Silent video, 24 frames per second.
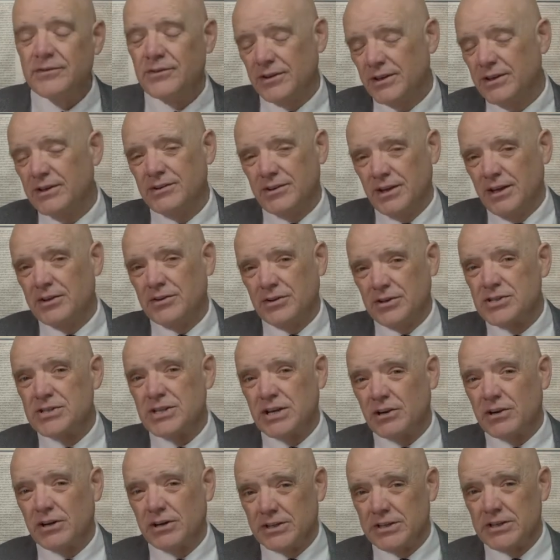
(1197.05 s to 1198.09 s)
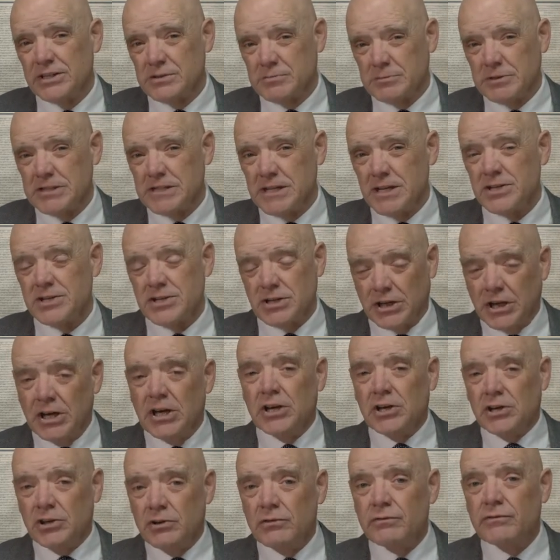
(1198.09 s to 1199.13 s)
in this current dispensation.
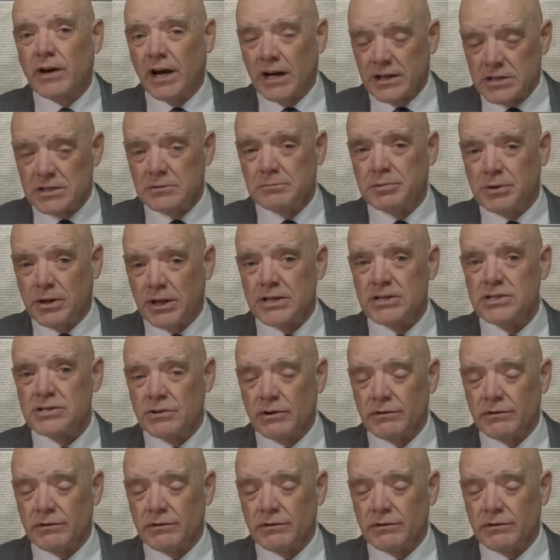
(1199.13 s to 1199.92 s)
You've got to place